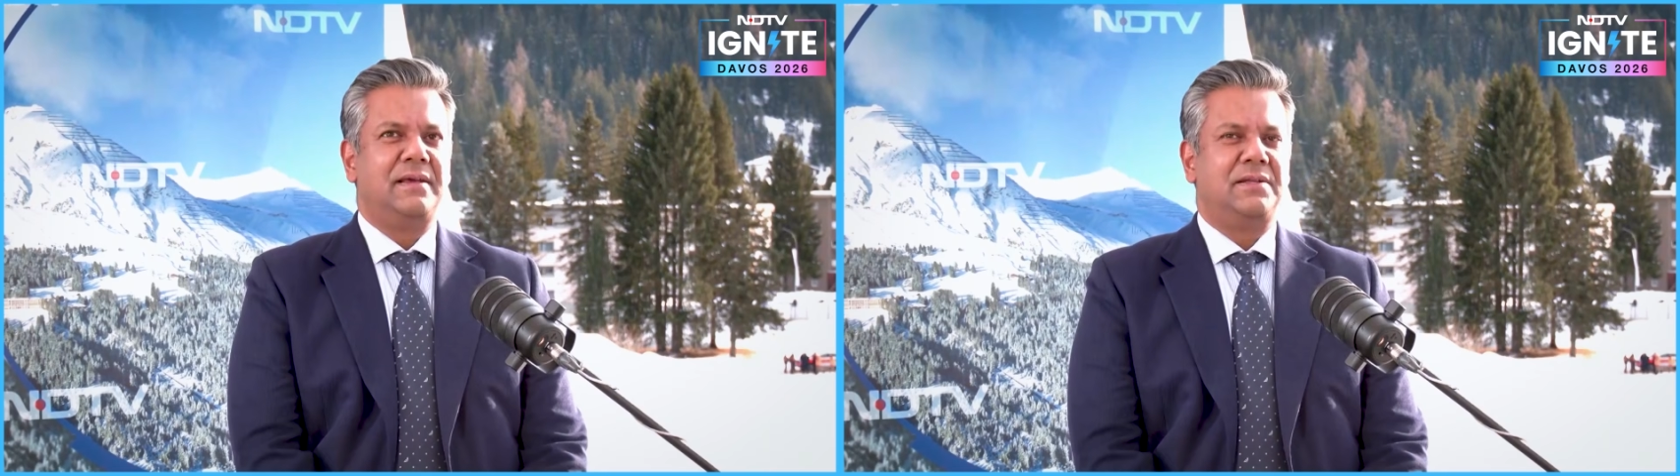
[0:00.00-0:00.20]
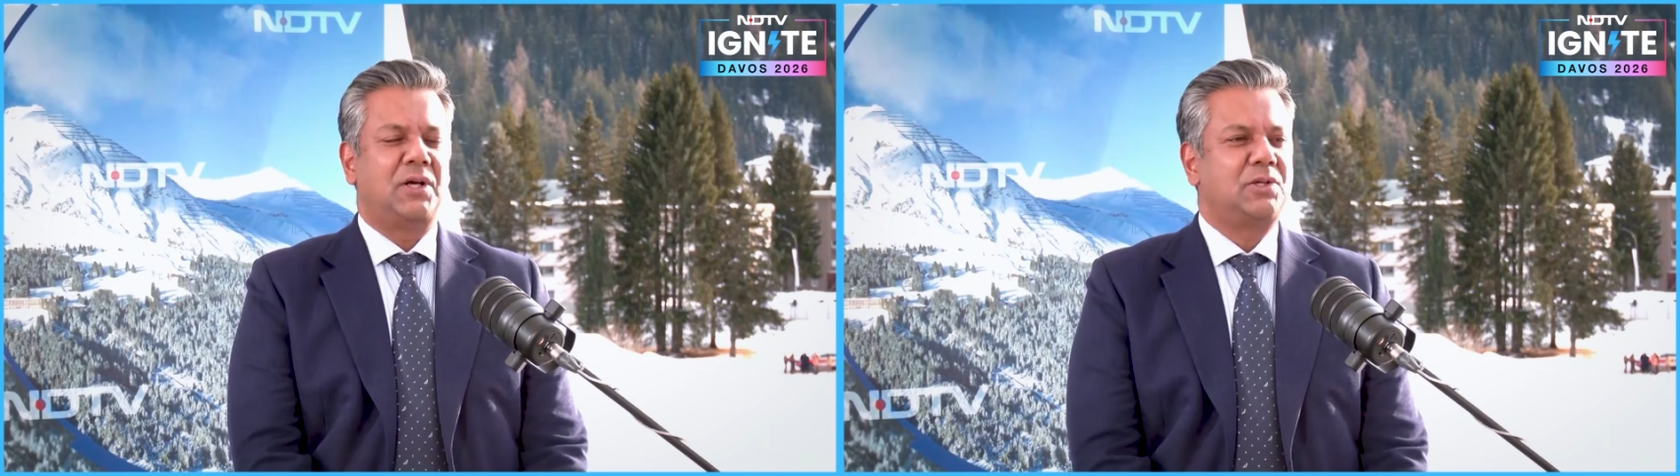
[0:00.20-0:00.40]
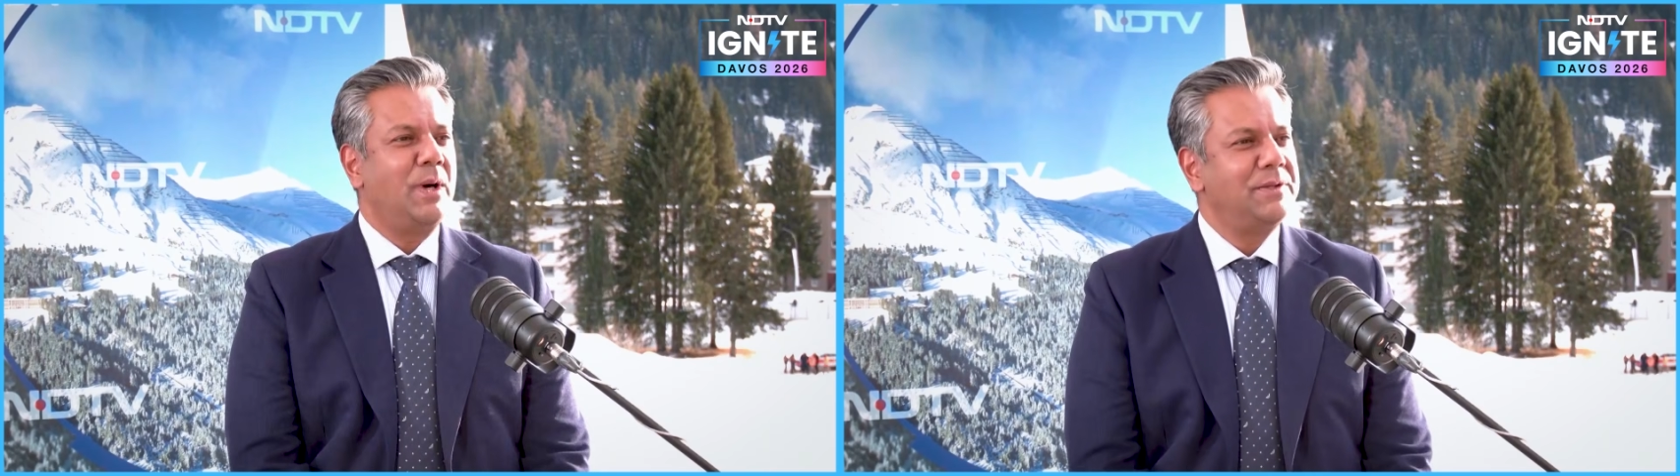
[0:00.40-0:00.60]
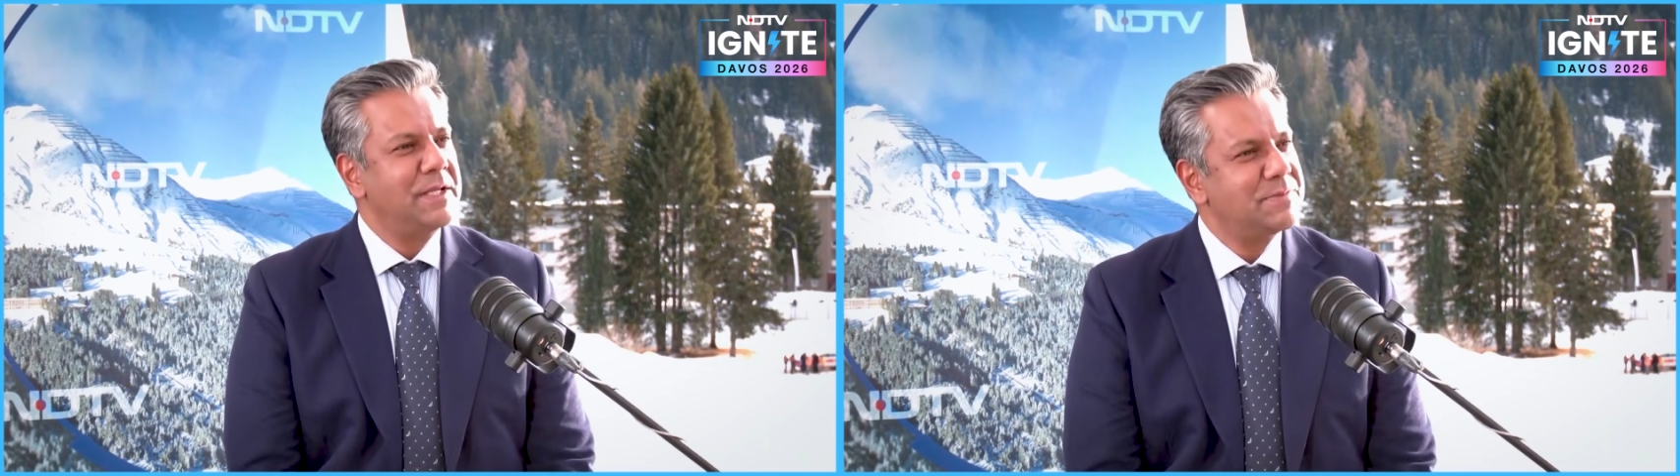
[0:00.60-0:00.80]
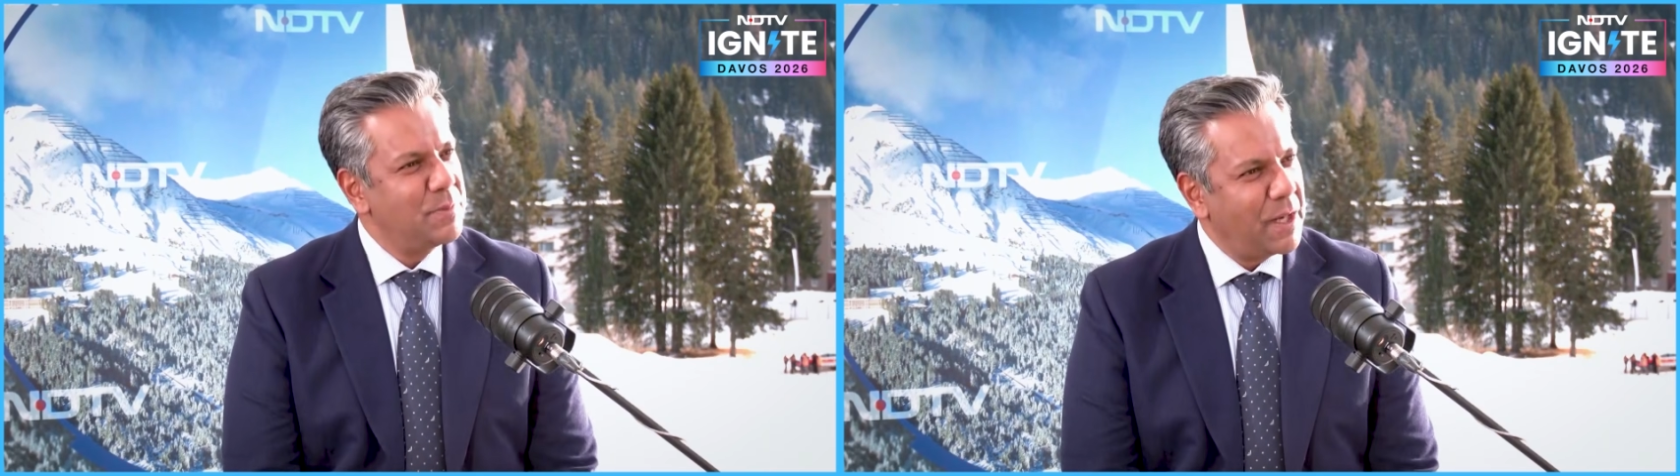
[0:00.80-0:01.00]
Dr. Wadhwa,
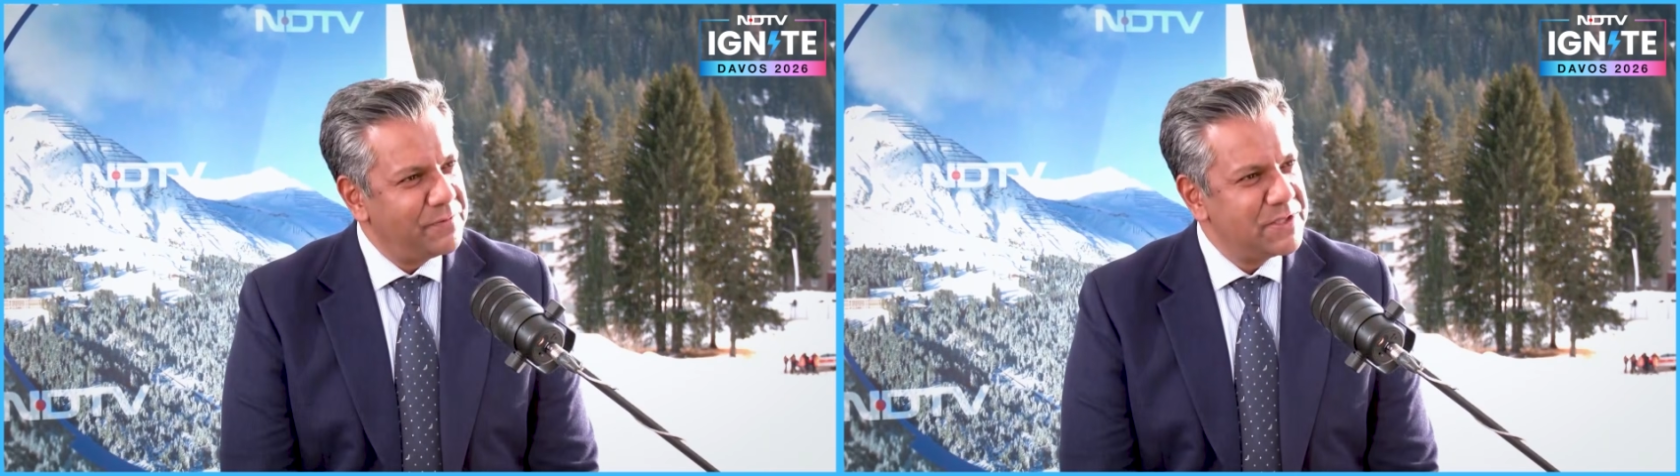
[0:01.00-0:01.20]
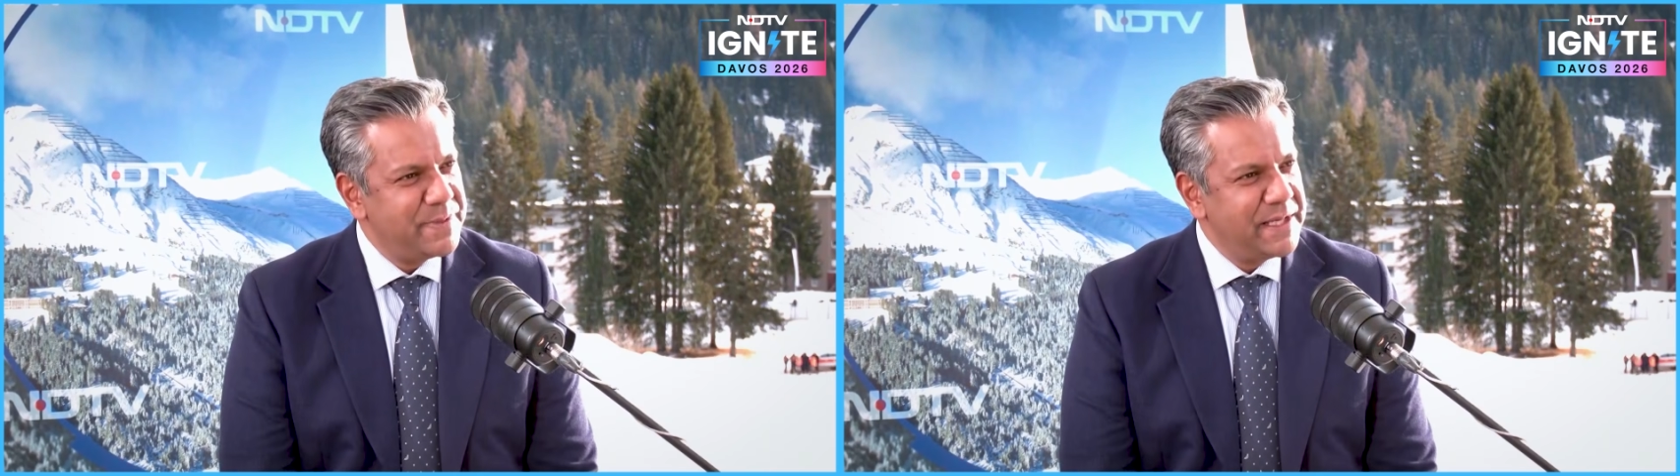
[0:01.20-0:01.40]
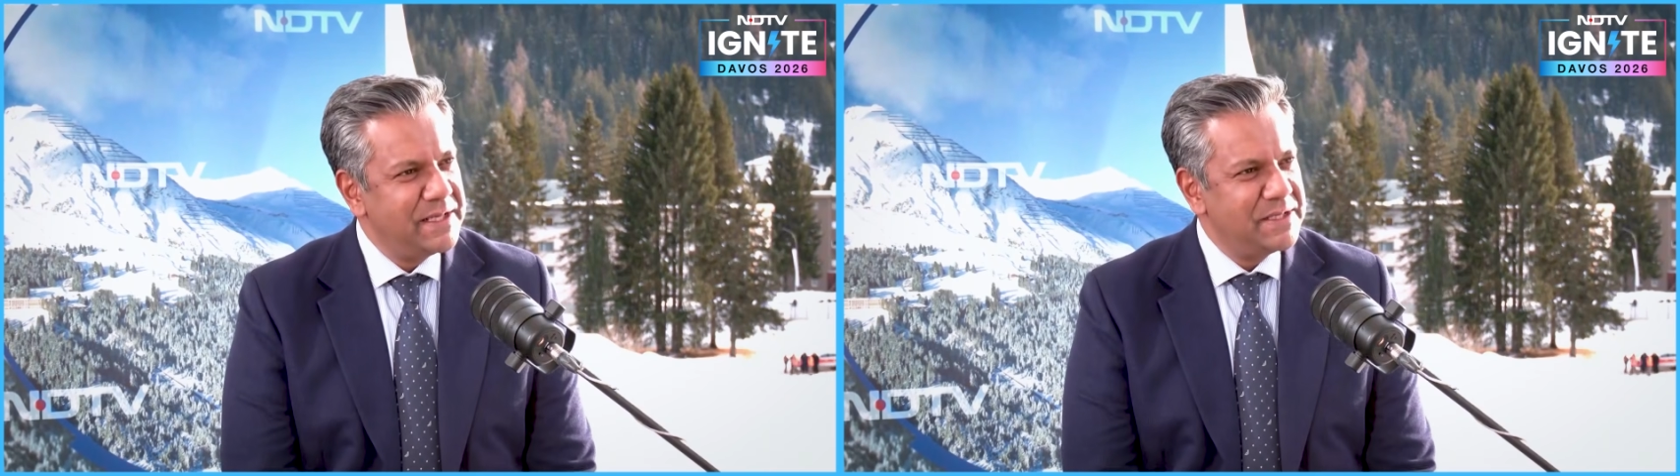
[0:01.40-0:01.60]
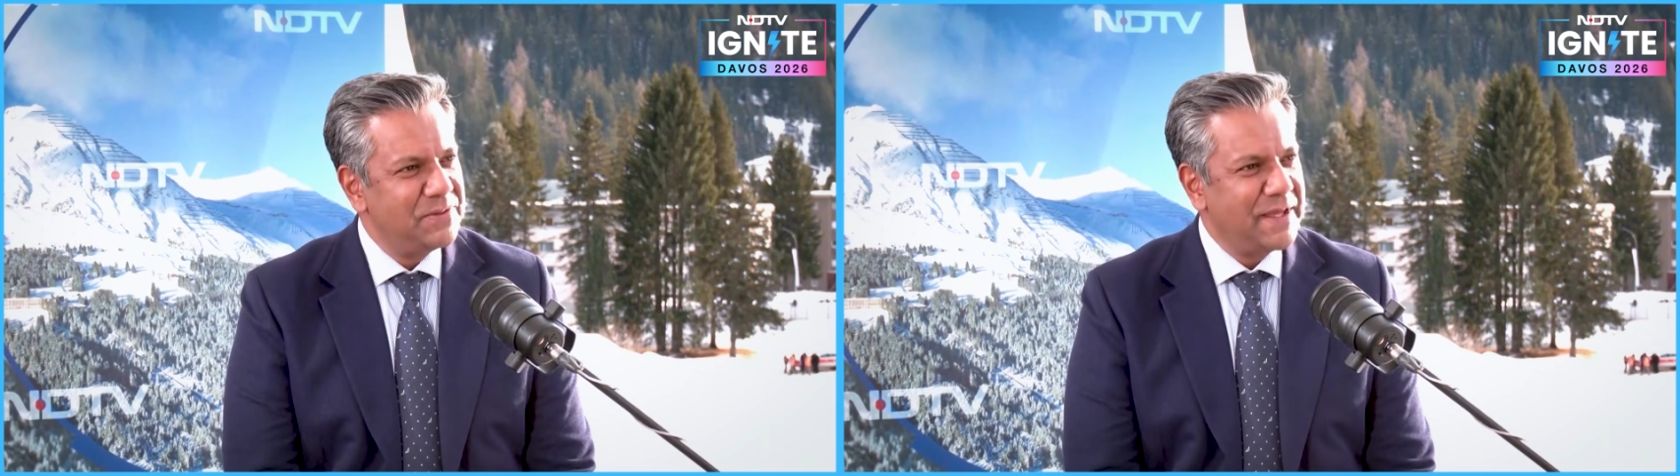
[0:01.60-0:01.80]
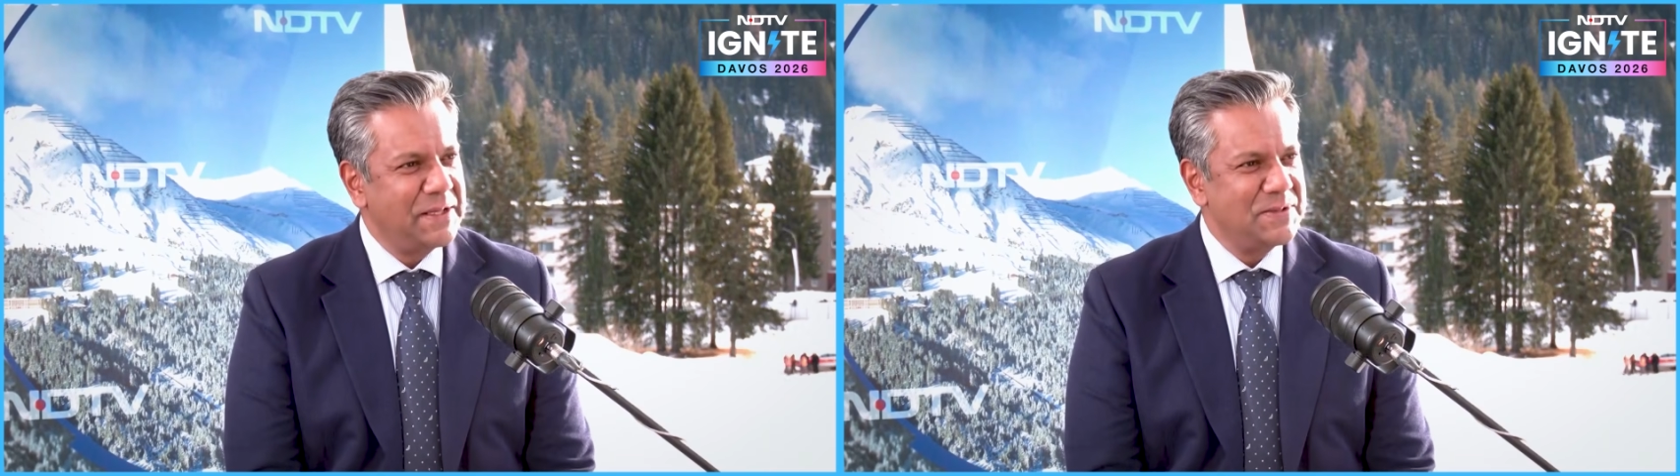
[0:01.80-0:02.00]
it's been wonderful speaking to you.
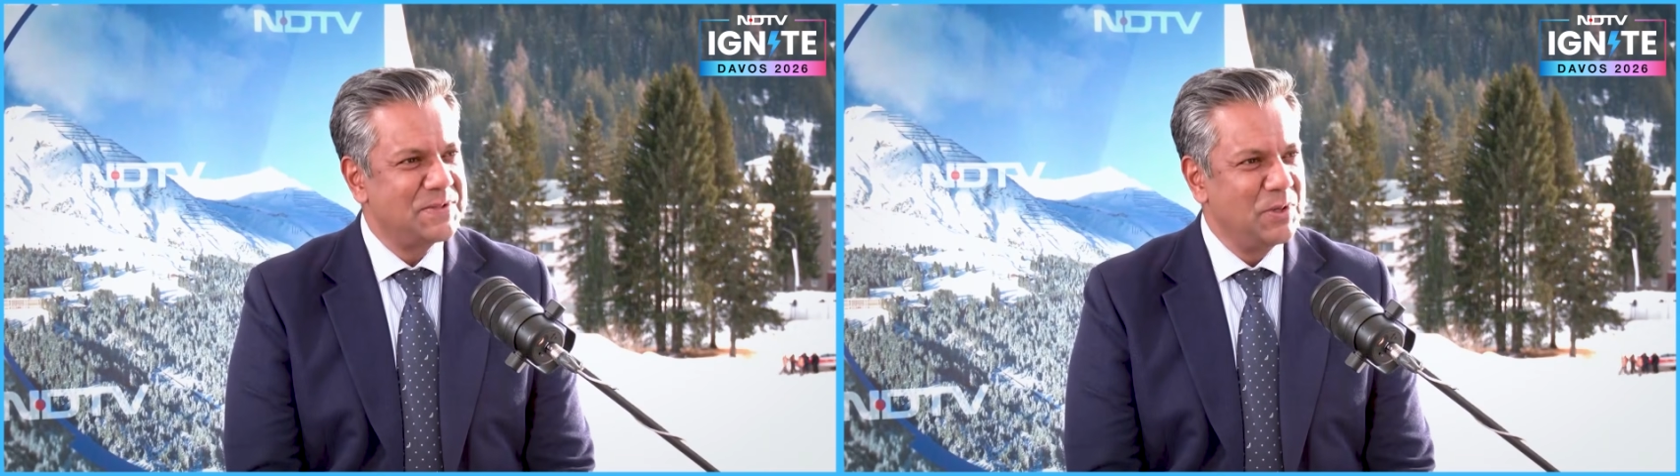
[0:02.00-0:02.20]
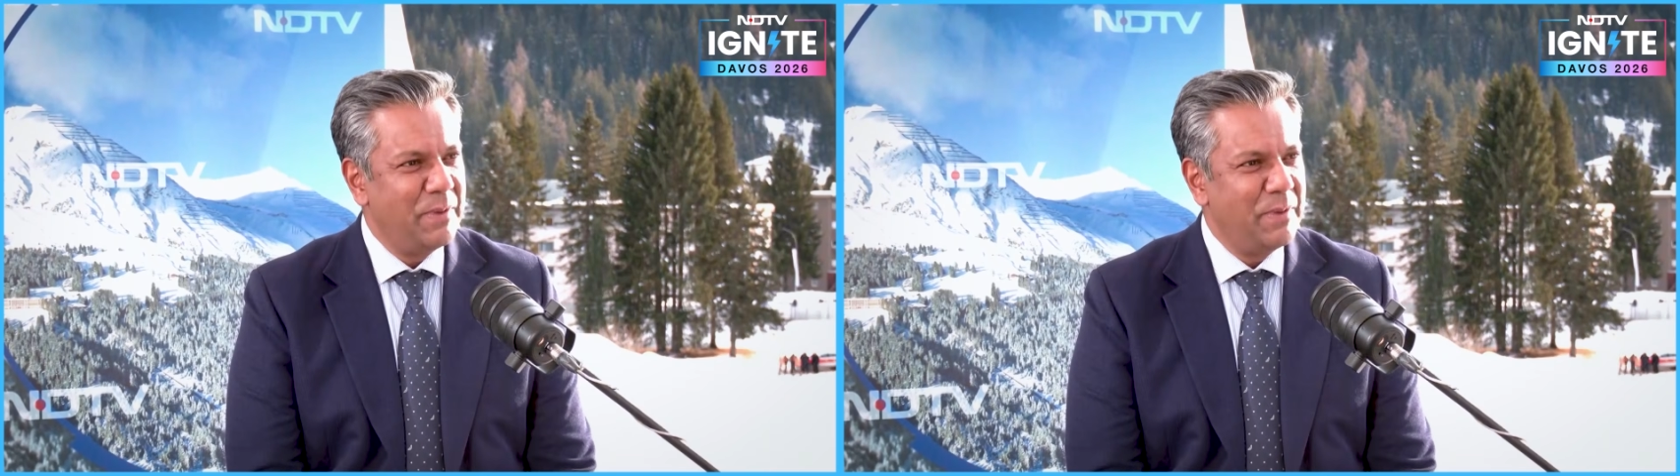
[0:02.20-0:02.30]
Thank you so